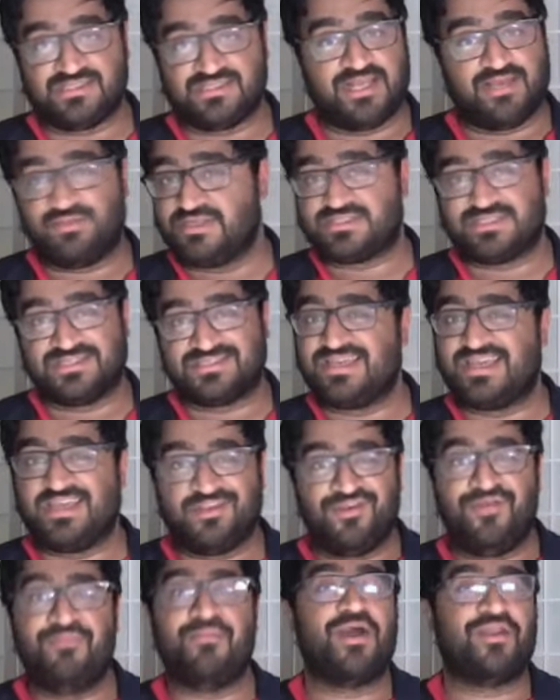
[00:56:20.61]
Now, this doesn't get you
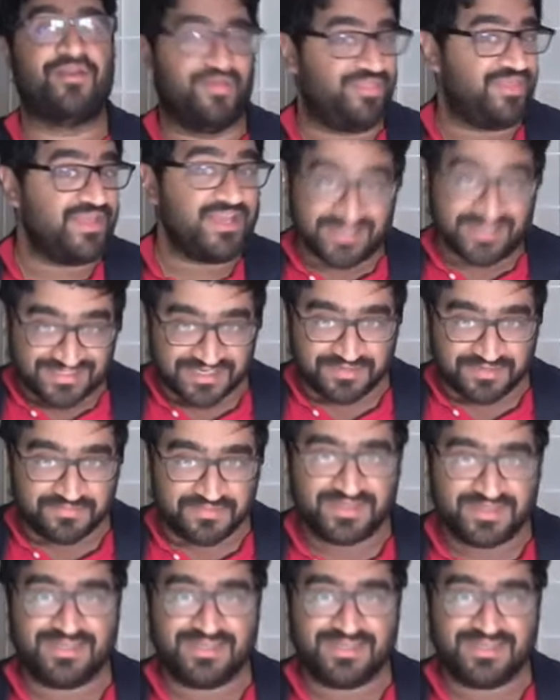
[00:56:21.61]
to monotheism,